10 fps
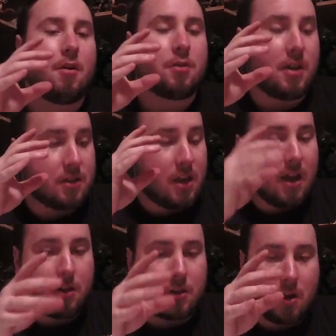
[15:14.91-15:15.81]
So yeah,
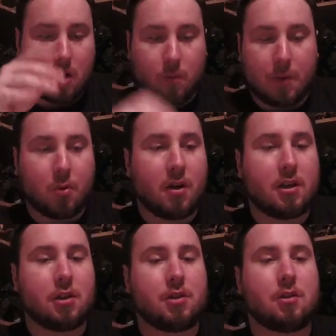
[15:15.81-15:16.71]
scale's good. Rick Boy
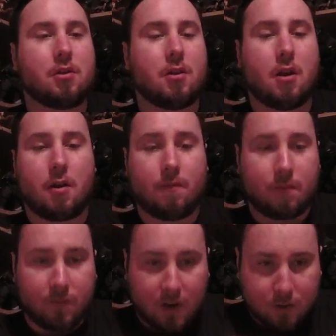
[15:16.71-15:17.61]
editions
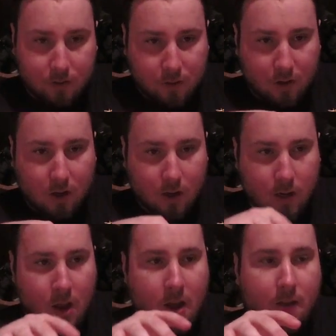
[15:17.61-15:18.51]
features are
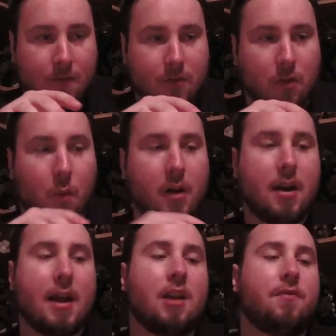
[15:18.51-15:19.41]
good. The one
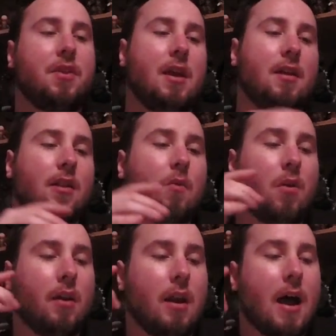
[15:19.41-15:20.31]
negative thing that
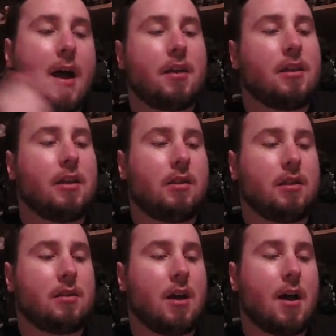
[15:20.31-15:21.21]
will not get
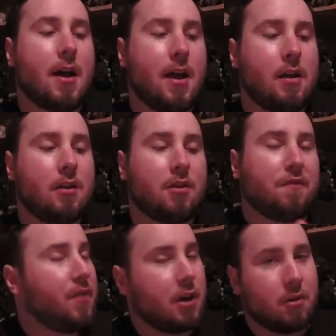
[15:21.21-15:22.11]
this guy the
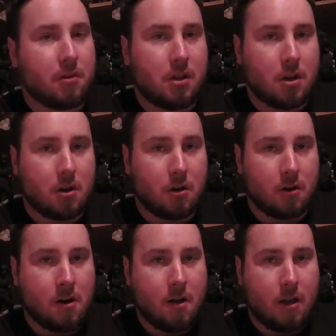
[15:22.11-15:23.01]
Figure of the
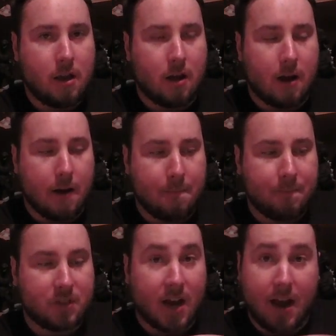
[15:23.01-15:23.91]
Year
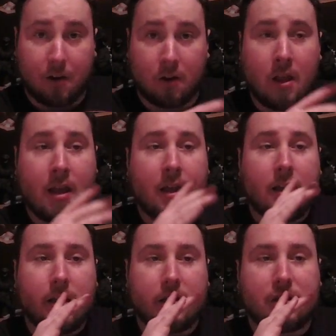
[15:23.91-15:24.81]
title
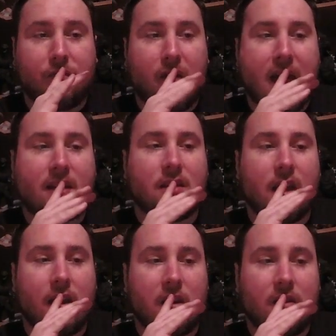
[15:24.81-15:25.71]
is the fact
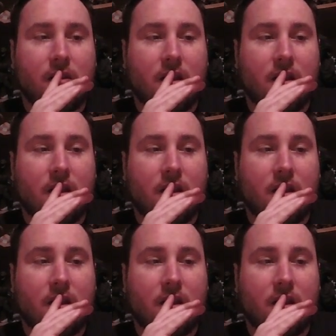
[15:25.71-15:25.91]
that